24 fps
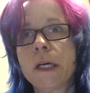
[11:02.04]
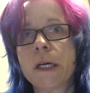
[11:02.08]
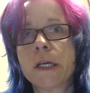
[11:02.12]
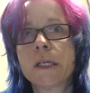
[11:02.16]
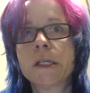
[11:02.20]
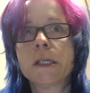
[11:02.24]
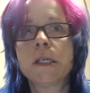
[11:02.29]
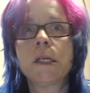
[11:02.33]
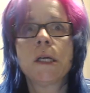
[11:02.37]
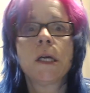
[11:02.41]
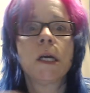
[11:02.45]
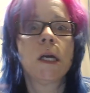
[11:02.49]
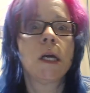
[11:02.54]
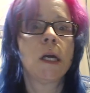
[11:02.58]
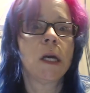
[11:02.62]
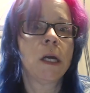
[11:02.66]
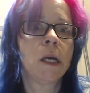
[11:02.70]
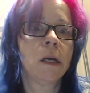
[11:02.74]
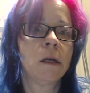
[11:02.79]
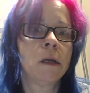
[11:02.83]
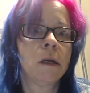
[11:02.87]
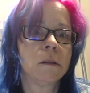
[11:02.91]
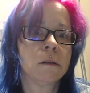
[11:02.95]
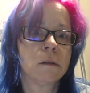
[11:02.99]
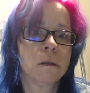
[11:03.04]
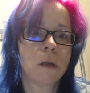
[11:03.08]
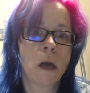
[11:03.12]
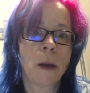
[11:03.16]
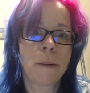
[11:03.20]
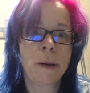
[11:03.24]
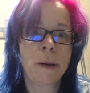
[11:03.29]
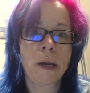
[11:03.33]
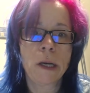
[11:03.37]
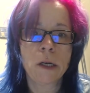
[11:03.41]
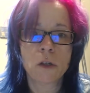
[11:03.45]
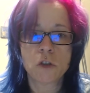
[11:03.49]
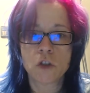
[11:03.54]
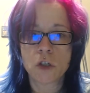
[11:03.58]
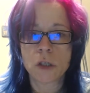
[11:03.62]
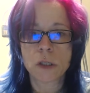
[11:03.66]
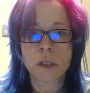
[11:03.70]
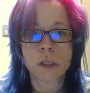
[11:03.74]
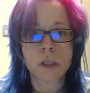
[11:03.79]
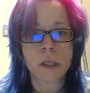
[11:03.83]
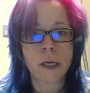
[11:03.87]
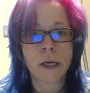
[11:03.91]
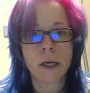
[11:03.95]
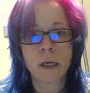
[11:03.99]
S D. I mean,
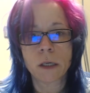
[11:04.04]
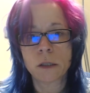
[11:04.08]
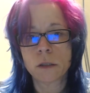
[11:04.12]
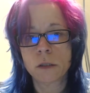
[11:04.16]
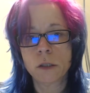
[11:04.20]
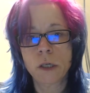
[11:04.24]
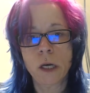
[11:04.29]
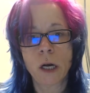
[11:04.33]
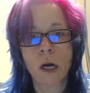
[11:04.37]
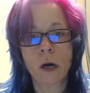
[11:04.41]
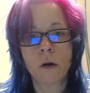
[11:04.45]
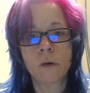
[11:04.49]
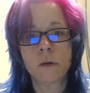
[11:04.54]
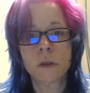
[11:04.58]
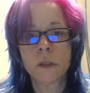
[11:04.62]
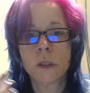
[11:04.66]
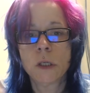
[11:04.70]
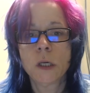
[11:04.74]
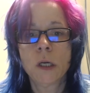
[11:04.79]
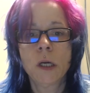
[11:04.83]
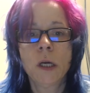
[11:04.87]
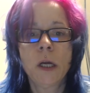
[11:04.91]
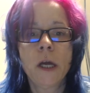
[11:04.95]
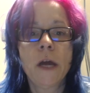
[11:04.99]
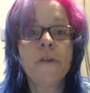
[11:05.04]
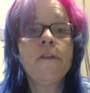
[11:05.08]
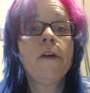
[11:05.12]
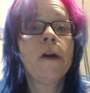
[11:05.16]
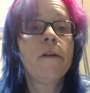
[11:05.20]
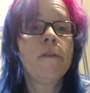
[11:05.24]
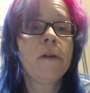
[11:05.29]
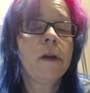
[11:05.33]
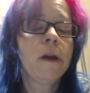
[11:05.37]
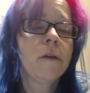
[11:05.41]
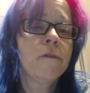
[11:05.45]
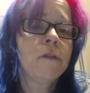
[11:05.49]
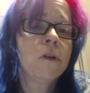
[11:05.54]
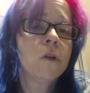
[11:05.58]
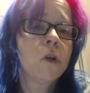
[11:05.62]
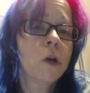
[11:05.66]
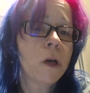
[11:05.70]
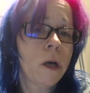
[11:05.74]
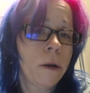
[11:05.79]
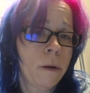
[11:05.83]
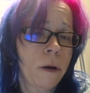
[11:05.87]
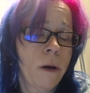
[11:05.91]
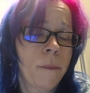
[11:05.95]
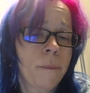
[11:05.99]
Jesus, I could, you know, if you, if, if you look
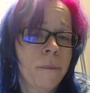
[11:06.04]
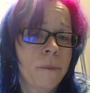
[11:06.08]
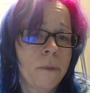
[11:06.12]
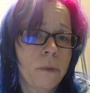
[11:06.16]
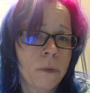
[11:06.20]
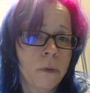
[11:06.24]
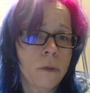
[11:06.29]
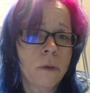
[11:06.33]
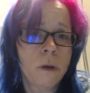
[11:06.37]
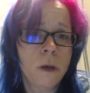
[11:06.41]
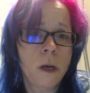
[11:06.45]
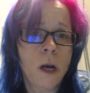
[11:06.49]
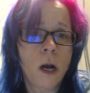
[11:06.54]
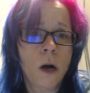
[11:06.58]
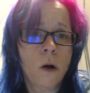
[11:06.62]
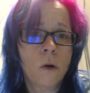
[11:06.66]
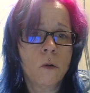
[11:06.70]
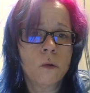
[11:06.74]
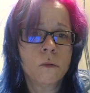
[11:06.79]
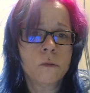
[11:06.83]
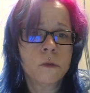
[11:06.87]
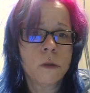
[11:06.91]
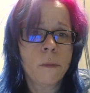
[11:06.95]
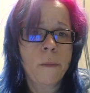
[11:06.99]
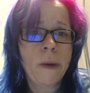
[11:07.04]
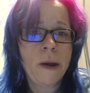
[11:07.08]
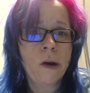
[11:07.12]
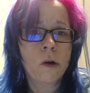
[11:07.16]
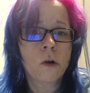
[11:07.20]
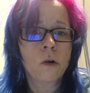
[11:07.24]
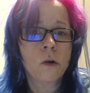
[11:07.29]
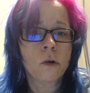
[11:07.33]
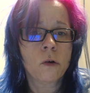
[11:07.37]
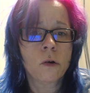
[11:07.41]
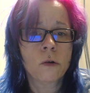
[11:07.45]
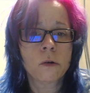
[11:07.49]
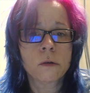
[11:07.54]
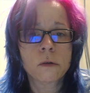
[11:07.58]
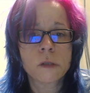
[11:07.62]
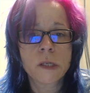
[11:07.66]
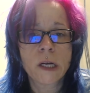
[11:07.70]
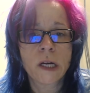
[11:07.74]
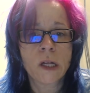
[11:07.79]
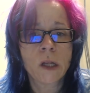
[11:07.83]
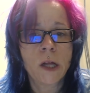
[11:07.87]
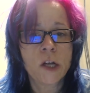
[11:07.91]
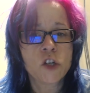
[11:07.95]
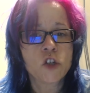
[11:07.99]
up, you know, the medical,
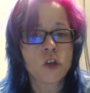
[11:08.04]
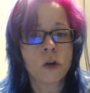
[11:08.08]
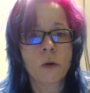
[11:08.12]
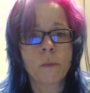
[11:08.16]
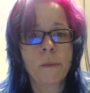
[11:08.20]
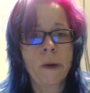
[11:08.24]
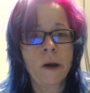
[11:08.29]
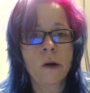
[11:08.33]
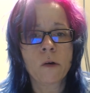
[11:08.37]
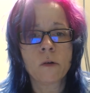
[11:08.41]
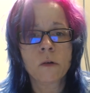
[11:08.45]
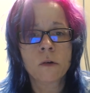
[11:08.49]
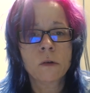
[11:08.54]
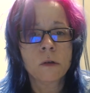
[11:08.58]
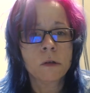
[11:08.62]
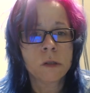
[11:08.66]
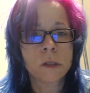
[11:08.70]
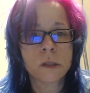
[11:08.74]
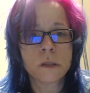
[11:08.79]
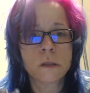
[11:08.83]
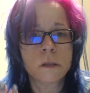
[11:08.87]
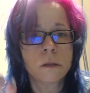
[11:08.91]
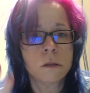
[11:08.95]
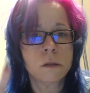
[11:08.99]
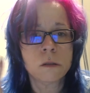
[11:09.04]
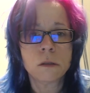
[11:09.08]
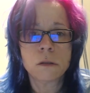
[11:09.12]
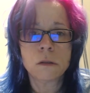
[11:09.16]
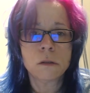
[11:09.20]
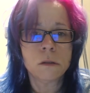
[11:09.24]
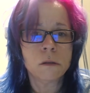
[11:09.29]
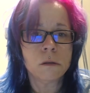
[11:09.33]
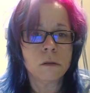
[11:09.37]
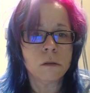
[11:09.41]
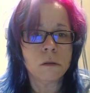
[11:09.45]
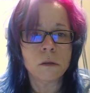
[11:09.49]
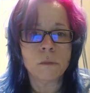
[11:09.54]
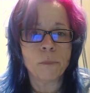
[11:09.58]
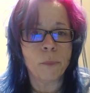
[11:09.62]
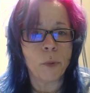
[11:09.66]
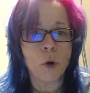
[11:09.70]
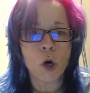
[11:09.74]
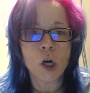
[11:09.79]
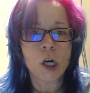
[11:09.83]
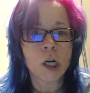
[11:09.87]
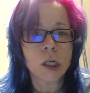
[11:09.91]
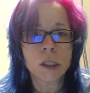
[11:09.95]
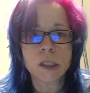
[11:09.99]
psychological, medical
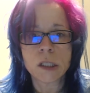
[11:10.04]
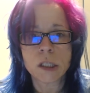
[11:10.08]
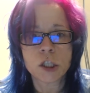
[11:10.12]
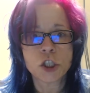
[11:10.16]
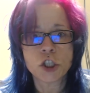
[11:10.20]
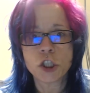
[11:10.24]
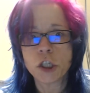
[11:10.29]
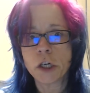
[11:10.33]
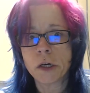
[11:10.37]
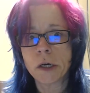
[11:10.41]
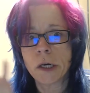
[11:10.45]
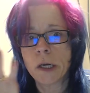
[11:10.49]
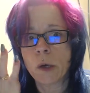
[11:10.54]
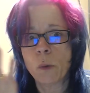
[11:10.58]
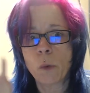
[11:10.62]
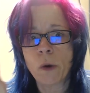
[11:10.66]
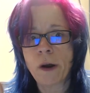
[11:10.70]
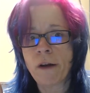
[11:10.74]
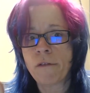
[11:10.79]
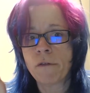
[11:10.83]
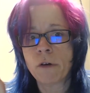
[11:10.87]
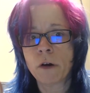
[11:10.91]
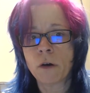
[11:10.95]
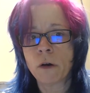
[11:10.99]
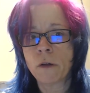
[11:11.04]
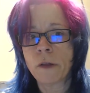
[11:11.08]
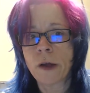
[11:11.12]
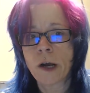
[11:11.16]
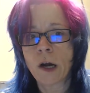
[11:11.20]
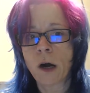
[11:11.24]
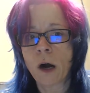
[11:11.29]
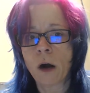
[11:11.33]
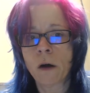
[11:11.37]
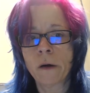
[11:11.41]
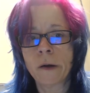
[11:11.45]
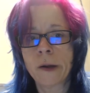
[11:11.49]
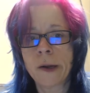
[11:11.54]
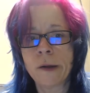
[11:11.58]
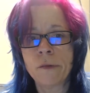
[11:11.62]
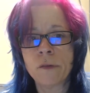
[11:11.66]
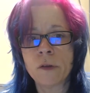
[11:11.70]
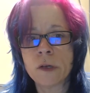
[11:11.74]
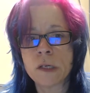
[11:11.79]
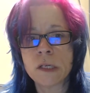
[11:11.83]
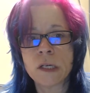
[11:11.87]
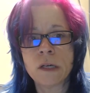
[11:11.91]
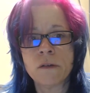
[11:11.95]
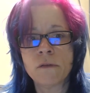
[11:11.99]
book, dictionary, whatever they call it, the
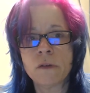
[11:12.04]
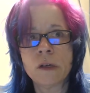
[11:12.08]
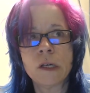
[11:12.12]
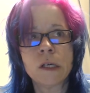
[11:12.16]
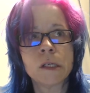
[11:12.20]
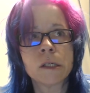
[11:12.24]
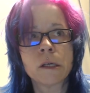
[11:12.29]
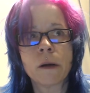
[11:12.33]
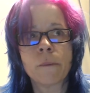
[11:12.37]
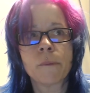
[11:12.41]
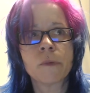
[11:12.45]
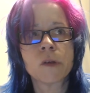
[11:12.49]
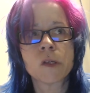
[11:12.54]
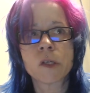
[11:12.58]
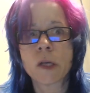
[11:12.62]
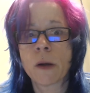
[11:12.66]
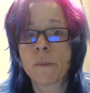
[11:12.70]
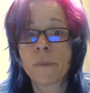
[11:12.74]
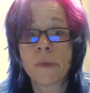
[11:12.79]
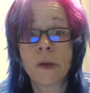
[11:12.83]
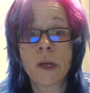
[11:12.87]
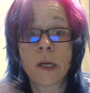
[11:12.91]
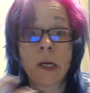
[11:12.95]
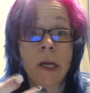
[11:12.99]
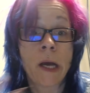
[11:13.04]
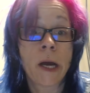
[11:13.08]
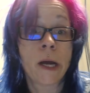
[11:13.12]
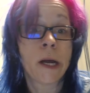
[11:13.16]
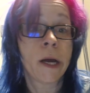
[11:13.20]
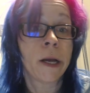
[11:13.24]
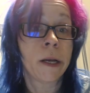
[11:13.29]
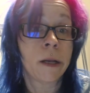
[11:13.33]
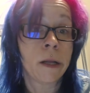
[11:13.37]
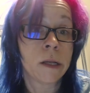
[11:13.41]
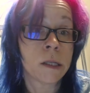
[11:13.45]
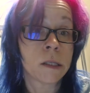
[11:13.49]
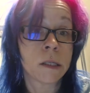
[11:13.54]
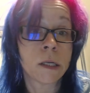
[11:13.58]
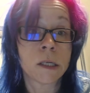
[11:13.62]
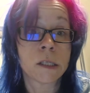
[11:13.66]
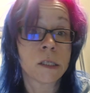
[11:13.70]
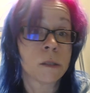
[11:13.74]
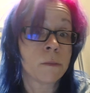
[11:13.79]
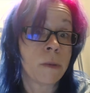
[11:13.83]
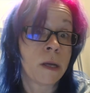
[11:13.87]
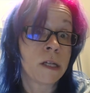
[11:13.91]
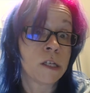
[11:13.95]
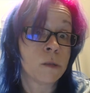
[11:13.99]
D V something something. Yeah, I, that's
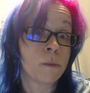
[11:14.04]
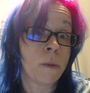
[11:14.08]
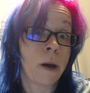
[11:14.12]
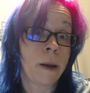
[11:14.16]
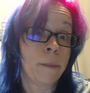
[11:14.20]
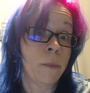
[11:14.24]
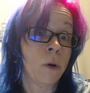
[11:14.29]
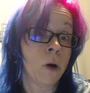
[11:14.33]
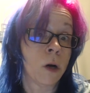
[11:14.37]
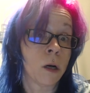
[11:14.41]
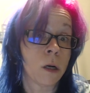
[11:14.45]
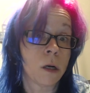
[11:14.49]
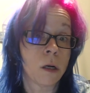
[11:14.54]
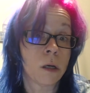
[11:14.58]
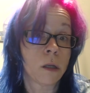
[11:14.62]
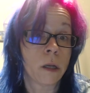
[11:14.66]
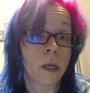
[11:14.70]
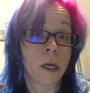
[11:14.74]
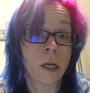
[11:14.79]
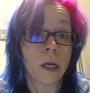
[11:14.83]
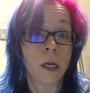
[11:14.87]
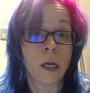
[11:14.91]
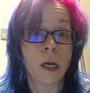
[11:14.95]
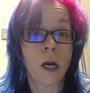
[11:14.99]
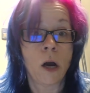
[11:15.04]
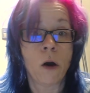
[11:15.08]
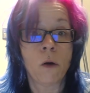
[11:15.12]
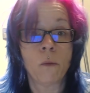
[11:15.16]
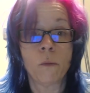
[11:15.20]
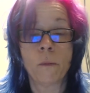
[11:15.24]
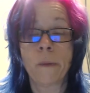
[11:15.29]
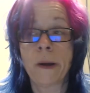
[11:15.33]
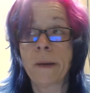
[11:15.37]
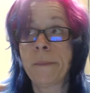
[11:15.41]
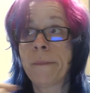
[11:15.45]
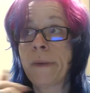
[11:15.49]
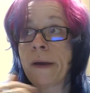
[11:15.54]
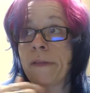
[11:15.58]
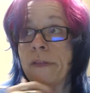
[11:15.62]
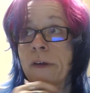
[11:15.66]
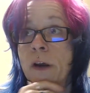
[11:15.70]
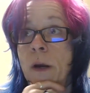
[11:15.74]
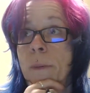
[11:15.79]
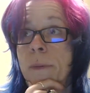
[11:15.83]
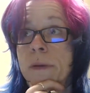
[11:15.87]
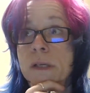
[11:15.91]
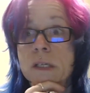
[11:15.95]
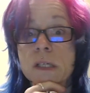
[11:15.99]
that's my book. Like, you know, my my
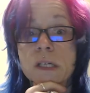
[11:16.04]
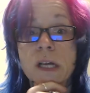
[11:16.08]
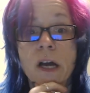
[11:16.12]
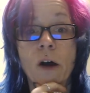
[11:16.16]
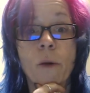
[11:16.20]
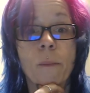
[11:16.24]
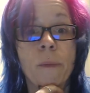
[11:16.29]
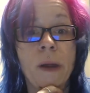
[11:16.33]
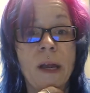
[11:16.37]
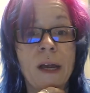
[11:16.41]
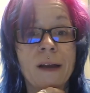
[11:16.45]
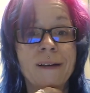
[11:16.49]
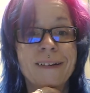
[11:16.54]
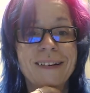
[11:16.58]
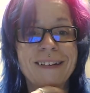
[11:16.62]
therapists tell me